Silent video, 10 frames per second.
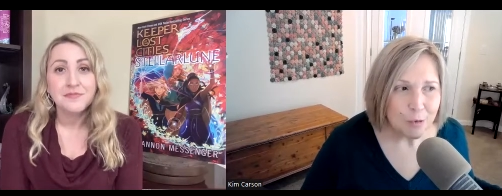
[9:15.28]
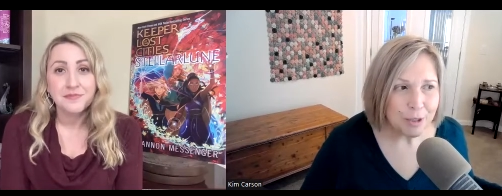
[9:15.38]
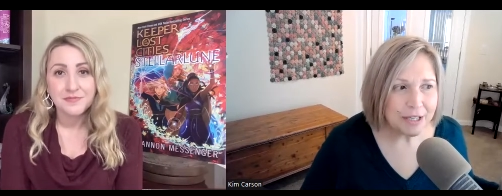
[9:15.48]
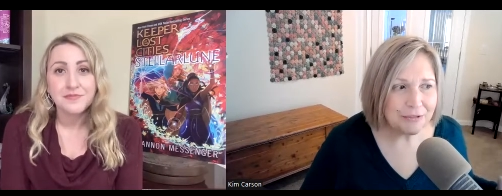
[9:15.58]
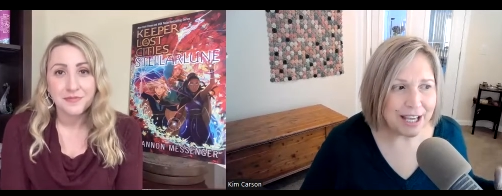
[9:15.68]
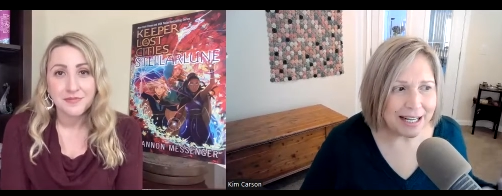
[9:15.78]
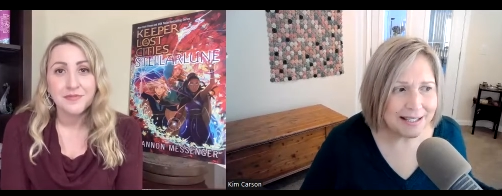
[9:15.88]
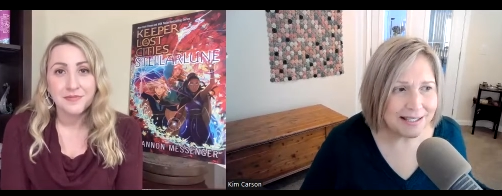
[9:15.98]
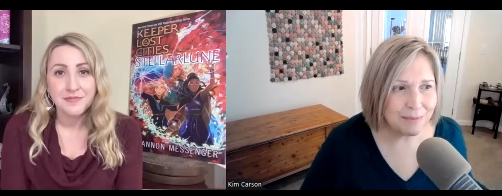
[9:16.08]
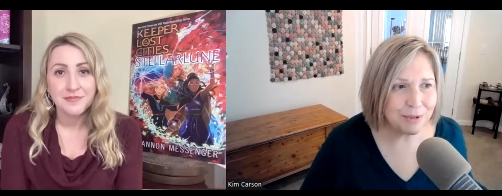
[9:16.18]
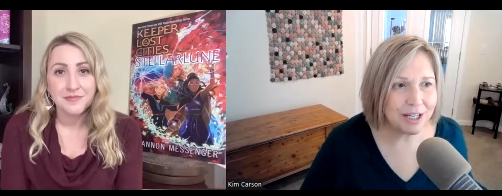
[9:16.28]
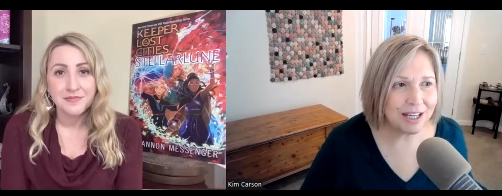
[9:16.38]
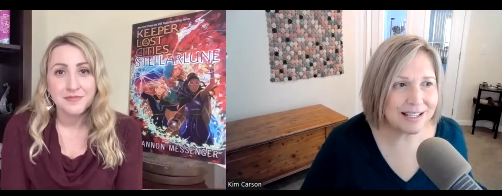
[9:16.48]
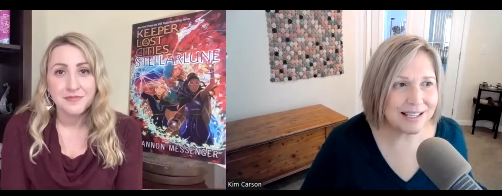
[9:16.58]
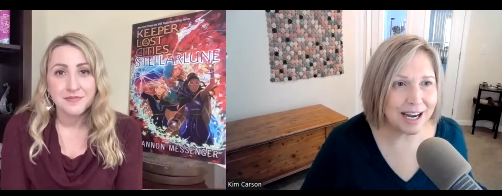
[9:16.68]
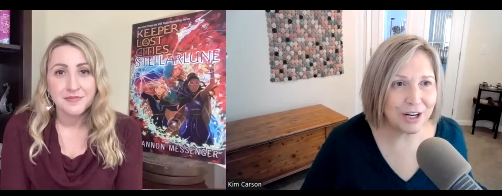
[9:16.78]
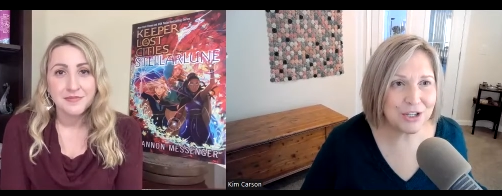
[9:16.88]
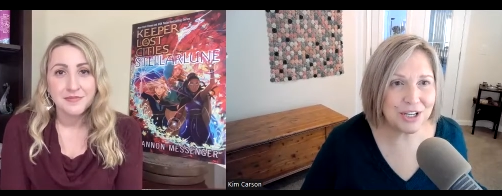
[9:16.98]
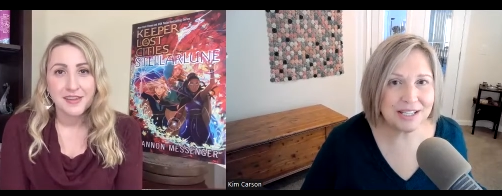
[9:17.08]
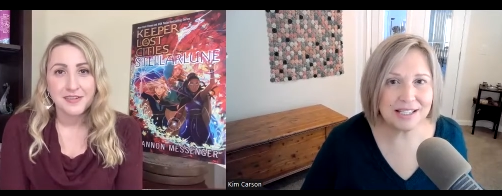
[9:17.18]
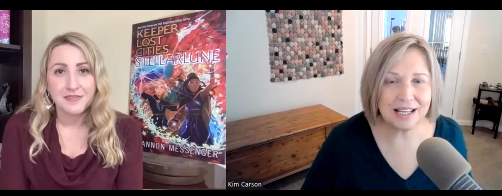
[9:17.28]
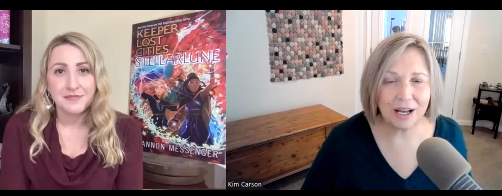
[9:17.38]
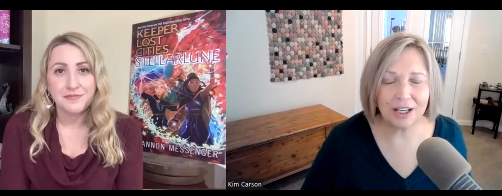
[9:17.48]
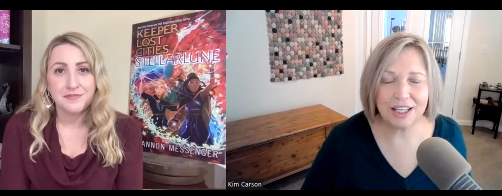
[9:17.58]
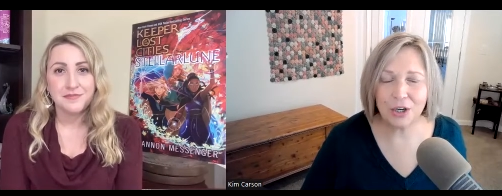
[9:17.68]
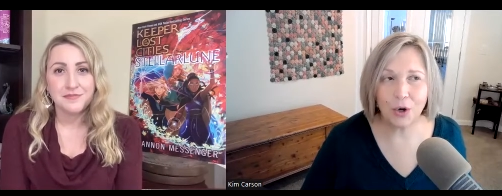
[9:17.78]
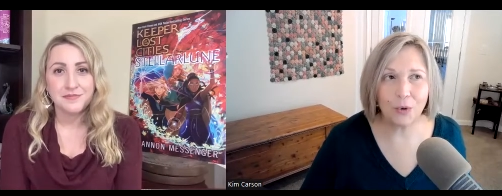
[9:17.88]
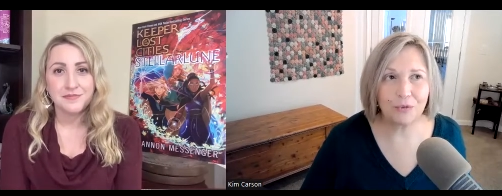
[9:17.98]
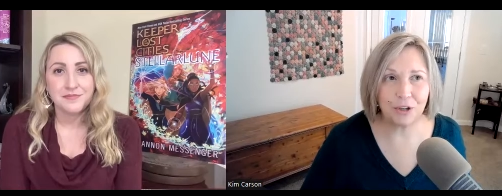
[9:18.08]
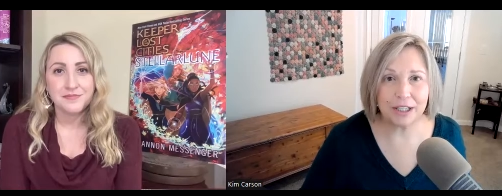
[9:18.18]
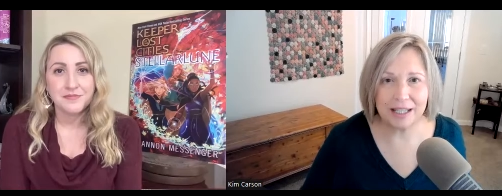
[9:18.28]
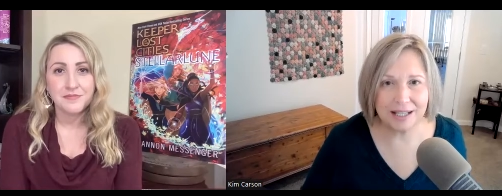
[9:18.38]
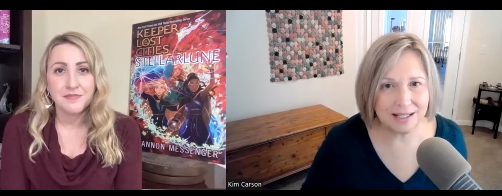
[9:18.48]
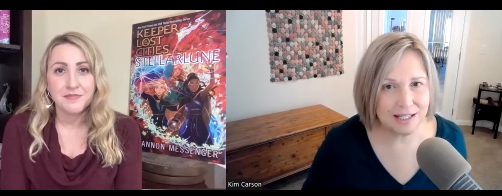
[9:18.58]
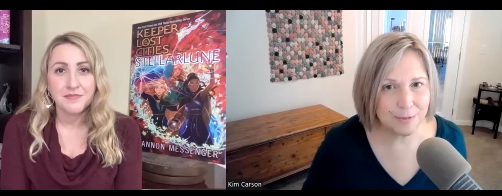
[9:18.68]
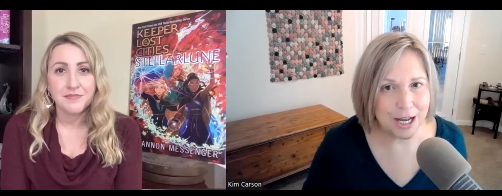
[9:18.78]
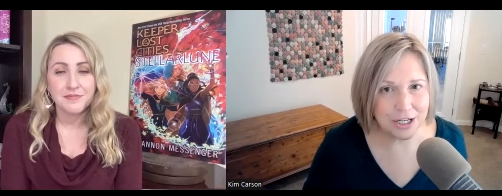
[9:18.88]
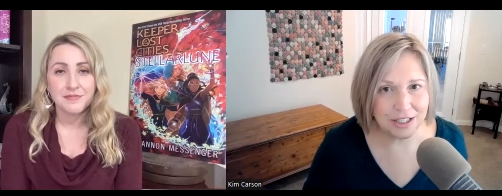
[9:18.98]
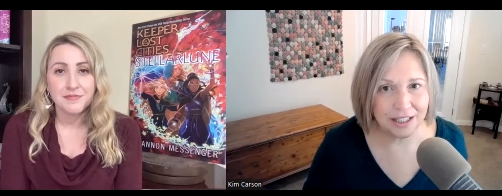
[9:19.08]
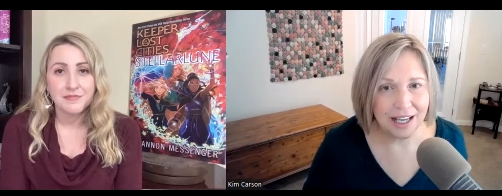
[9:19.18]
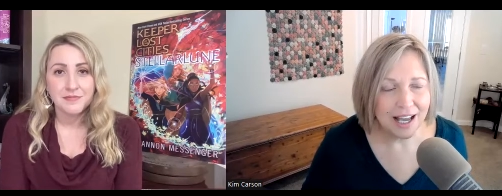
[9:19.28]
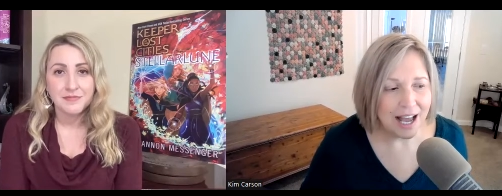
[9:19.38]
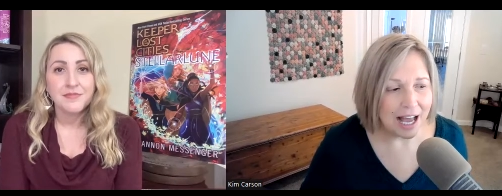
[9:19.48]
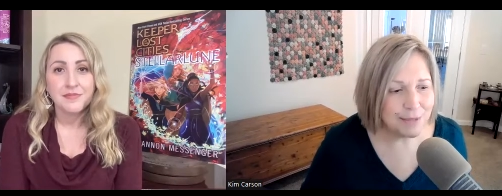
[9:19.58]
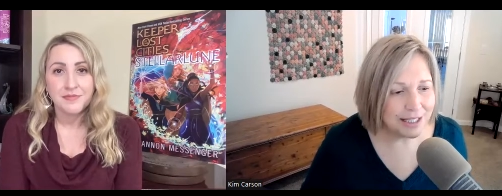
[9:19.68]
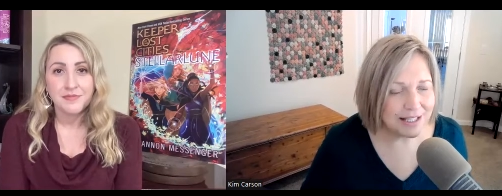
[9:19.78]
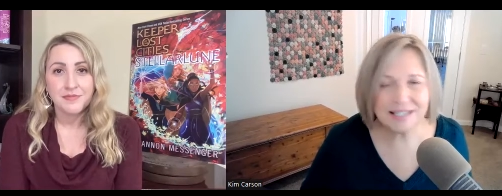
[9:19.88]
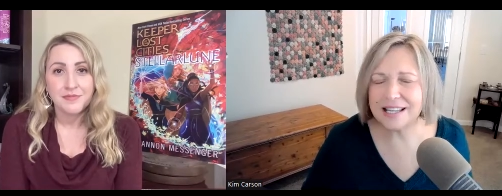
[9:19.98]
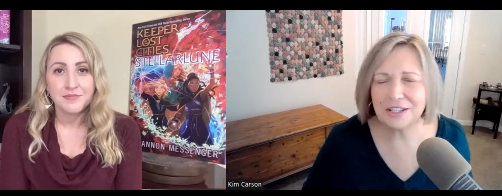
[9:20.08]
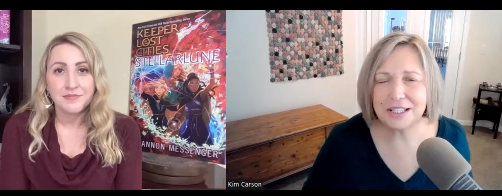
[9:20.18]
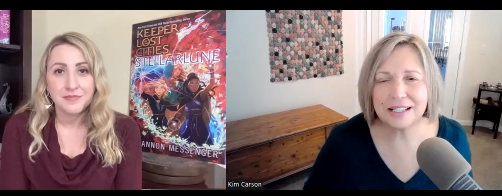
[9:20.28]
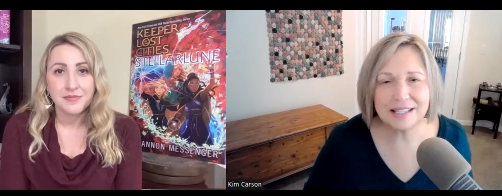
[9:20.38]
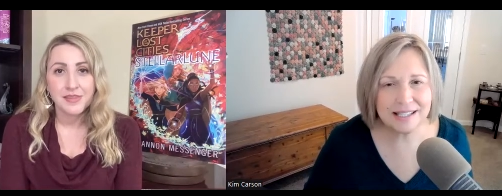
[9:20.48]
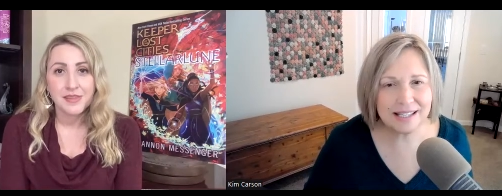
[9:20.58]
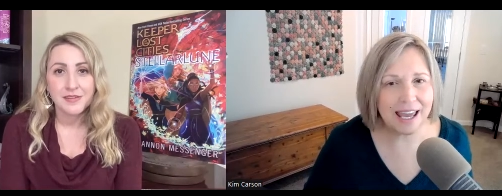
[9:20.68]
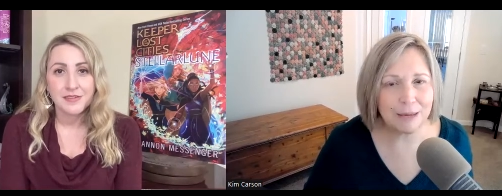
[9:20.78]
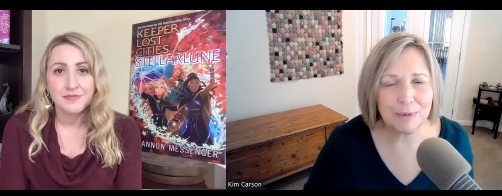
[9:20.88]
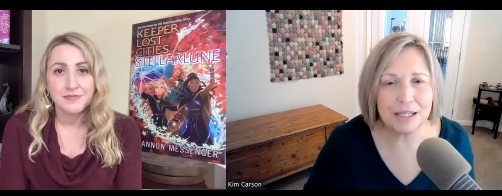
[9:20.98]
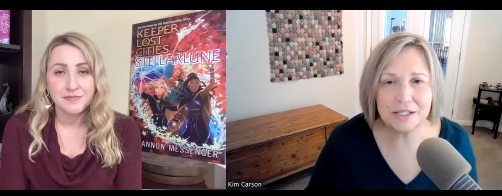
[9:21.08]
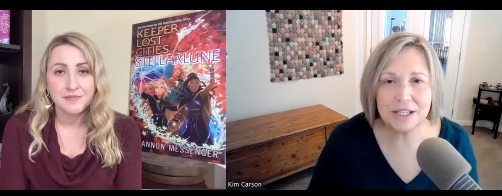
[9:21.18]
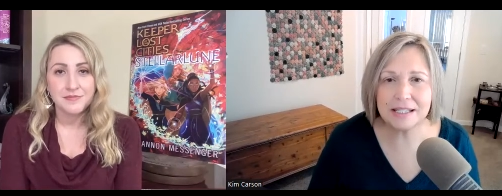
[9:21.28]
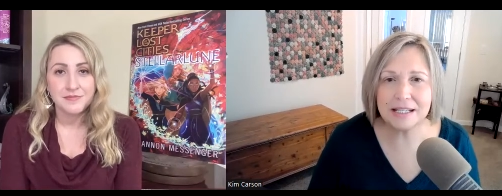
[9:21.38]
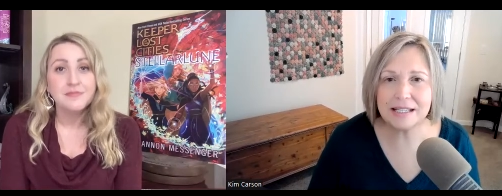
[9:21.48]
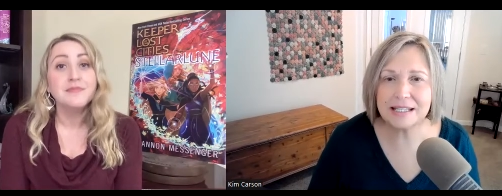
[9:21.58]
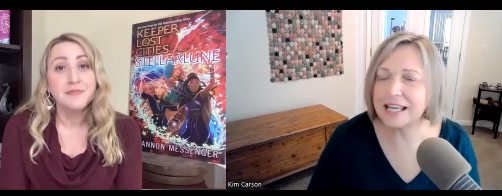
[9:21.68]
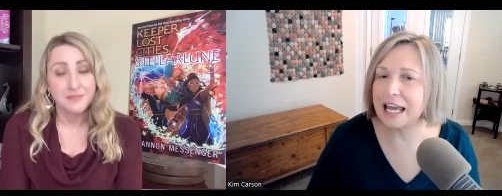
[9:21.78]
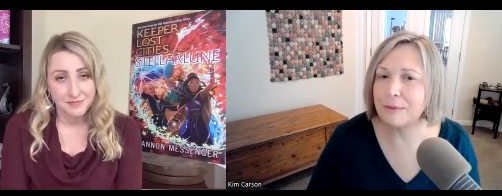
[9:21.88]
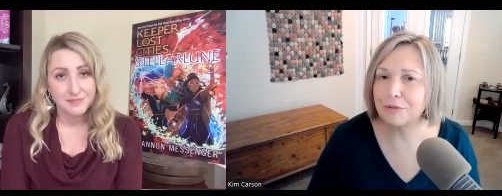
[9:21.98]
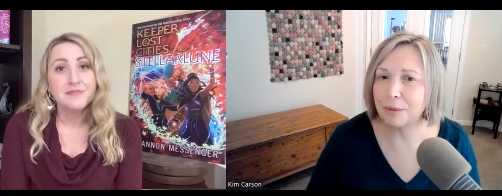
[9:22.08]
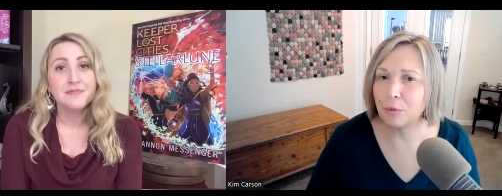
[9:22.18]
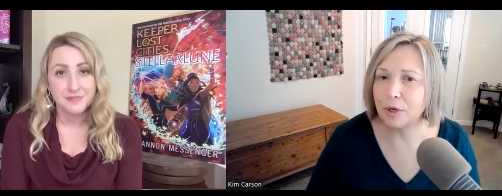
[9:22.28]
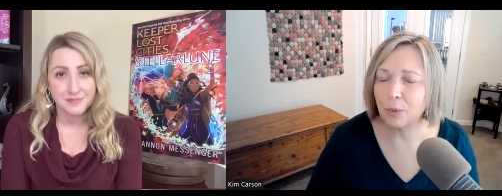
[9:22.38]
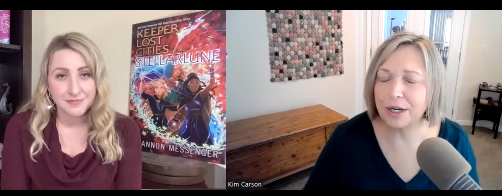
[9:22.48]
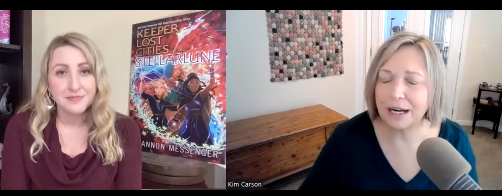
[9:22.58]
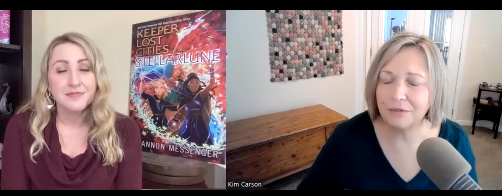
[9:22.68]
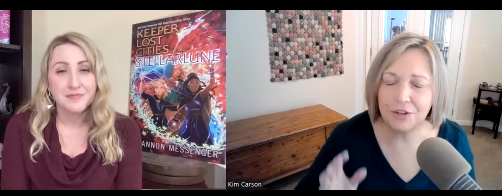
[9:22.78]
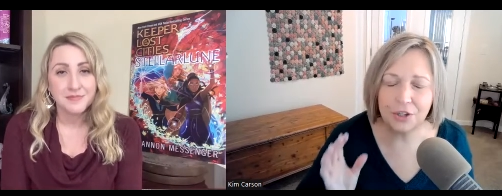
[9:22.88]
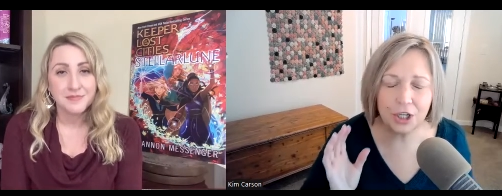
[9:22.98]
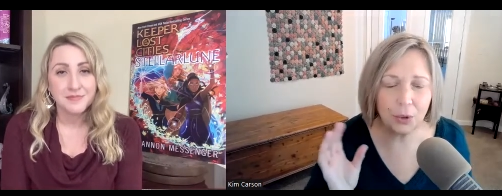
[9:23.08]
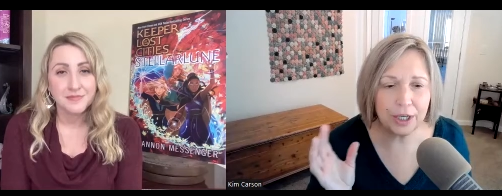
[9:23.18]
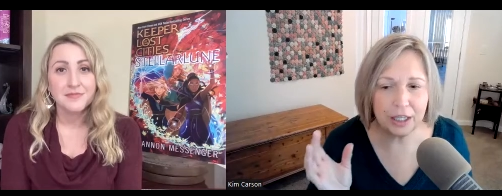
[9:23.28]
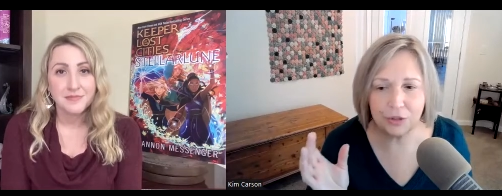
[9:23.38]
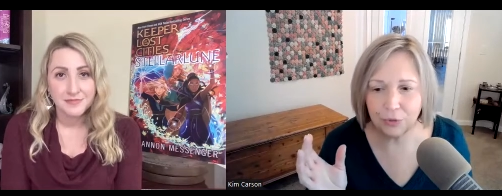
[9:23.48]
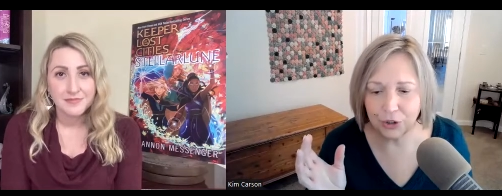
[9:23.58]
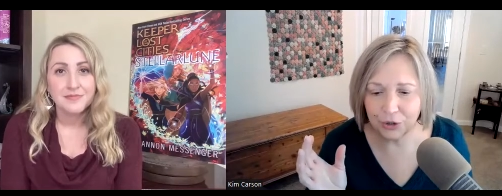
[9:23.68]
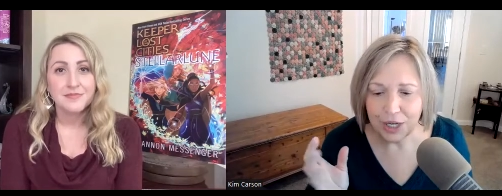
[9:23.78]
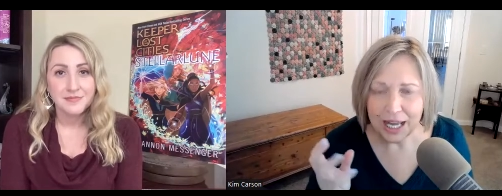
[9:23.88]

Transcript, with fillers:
Speaker 1: but fantasy books are just, you know, for kids, especially, I mean, it's such an escape. It's just an escape from whatever they're going through.